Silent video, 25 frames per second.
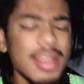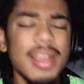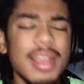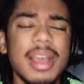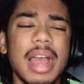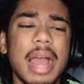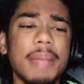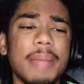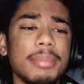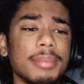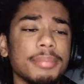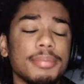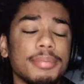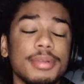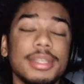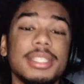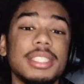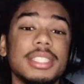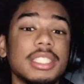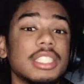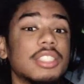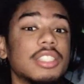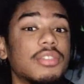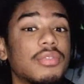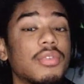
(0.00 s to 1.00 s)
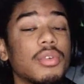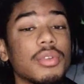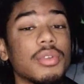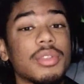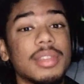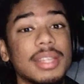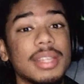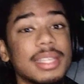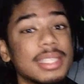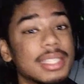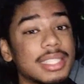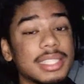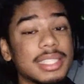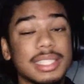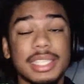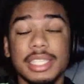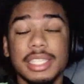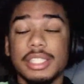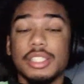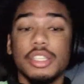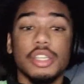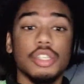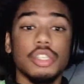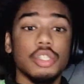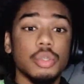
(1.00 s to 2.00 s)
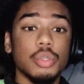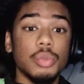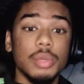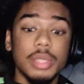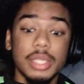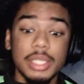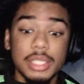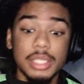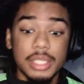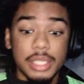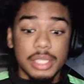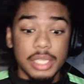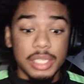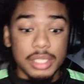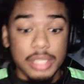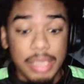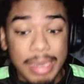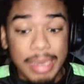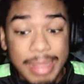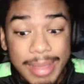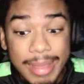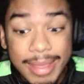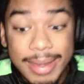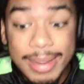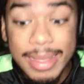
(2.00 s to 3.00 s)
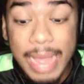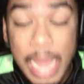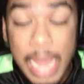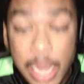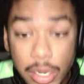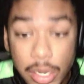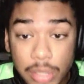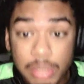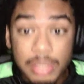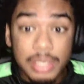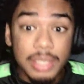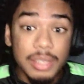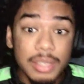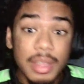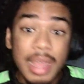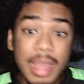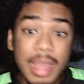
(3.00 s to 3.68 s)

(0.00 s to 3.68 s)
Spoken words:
I've been preaching these 4 things since I started doing these things. And eating healthy